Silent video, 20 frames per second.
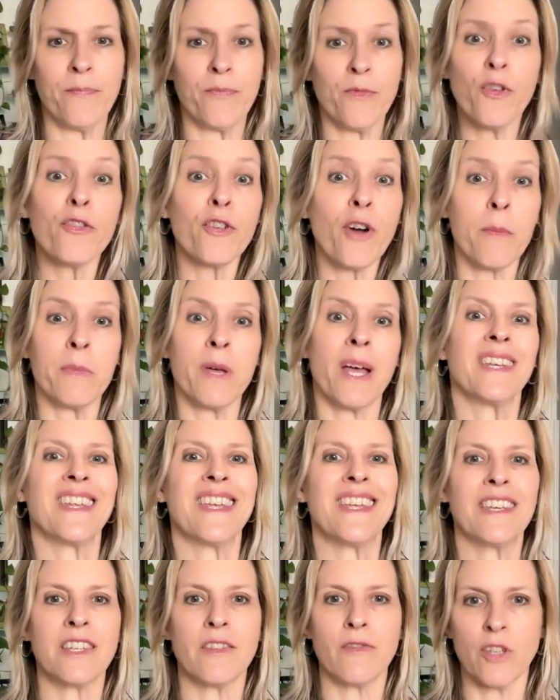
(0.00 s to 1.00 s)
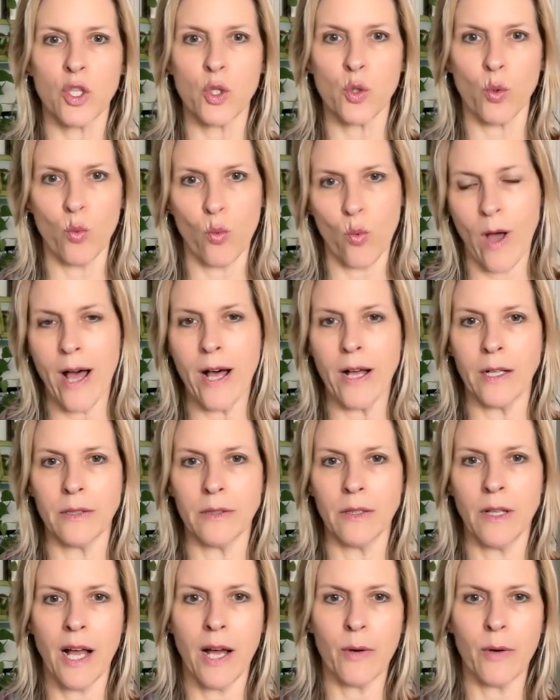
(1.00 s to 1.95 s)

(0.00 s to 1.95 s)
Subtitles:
from an individual well.